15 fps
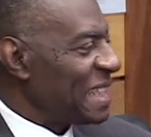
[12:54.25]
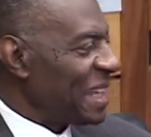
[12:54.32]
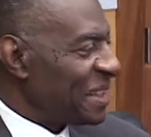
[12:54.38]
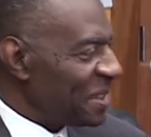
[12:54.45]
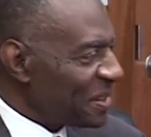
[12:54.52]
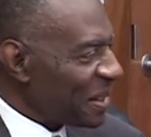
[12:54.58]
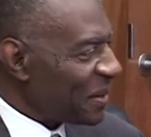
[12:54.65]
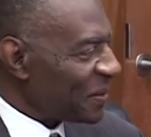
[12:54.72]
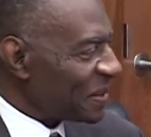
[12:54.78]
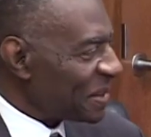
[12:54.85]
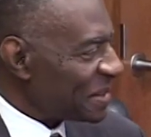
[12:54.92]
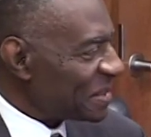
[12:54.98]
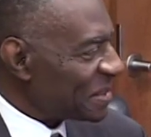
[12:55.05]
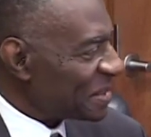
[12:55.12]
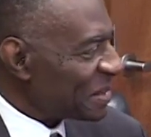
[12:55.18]
how good I
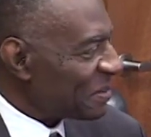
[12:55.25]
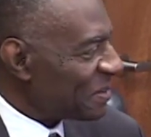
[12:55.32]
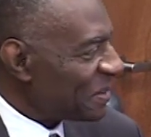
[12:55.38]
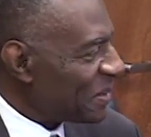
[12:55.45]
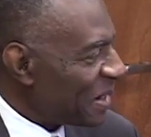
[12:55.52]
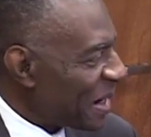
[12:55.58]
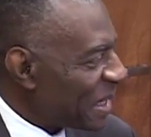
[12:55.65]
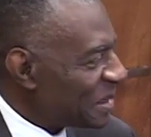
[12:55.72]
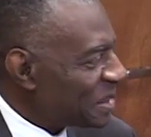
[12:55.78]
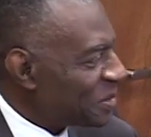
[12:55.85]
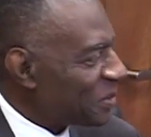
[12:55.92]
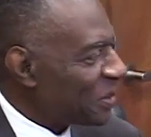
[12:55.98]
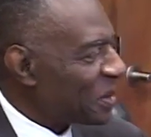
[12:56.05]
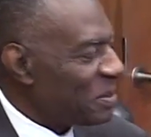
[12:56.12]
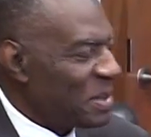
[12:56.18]
was. I
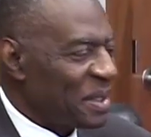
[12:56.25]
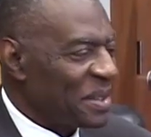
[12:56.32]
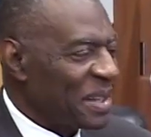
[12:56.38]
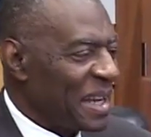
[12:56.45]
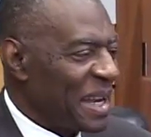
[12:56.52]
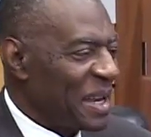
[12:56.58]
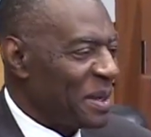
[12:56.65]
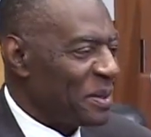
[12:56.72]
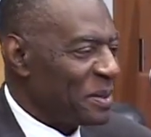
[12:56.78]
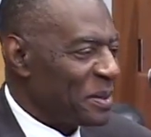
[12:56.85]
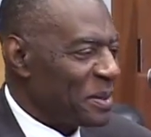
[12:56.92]
just wanted to be a guy